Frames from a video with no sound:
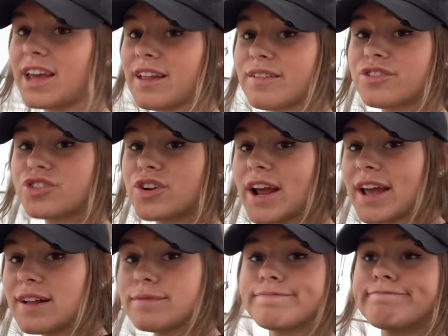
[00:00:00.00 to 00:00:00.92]
get
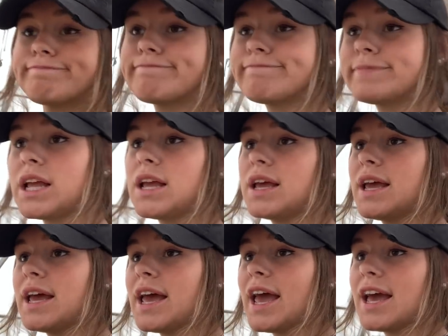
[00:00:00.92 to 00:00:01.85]
string,
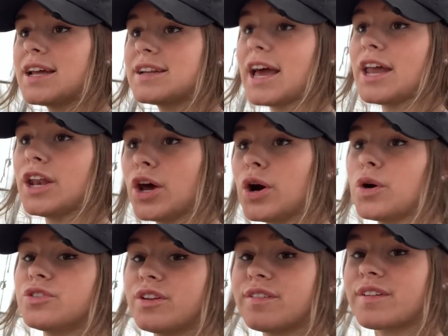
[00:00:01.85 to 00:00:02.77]
and I
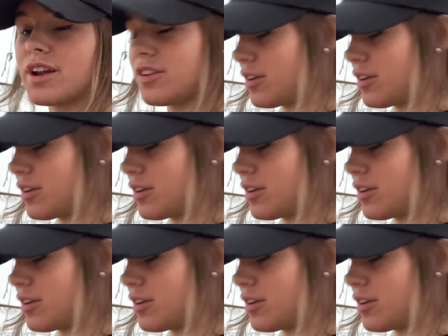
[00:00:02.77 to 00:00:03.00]
know she's gonna